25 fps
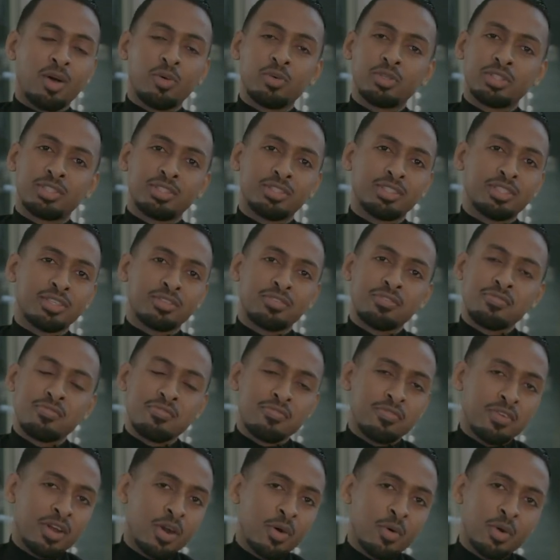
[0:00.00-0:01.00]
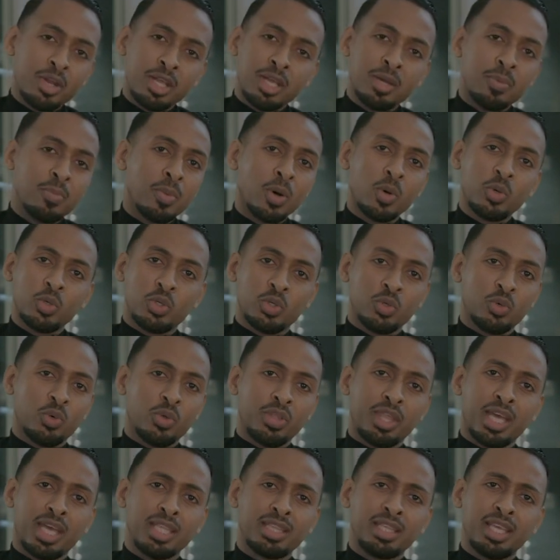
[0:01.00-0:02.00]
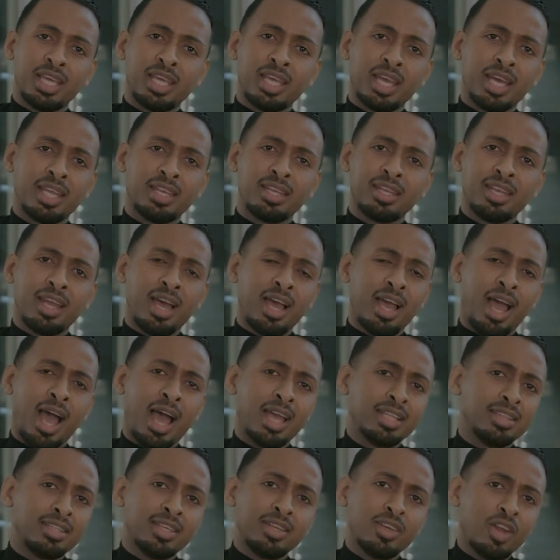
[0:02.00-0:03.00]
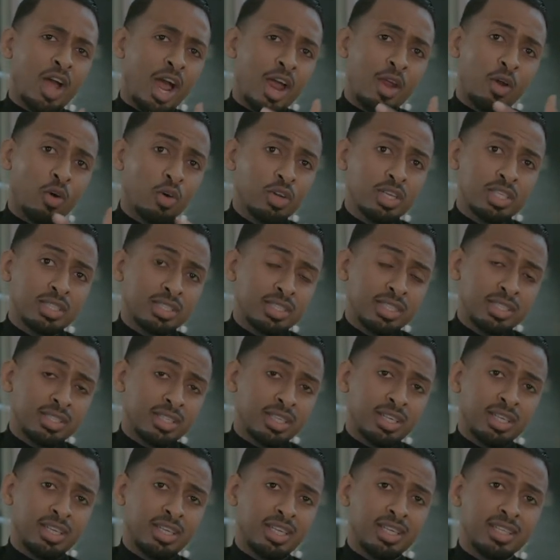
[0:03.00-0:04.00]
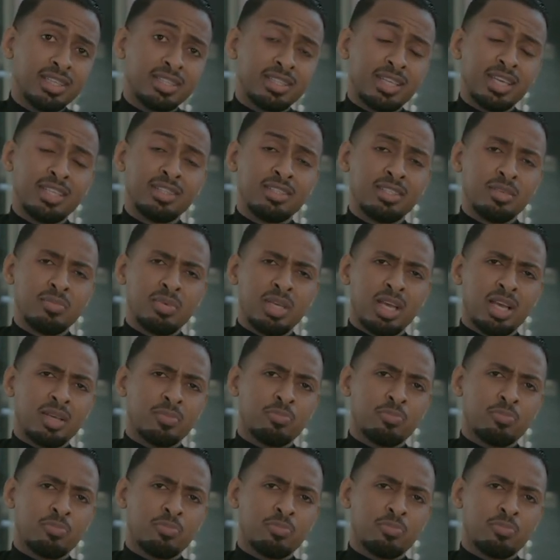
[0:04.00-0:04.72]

I was just very emotional that day, and I honestly didn't intend to be.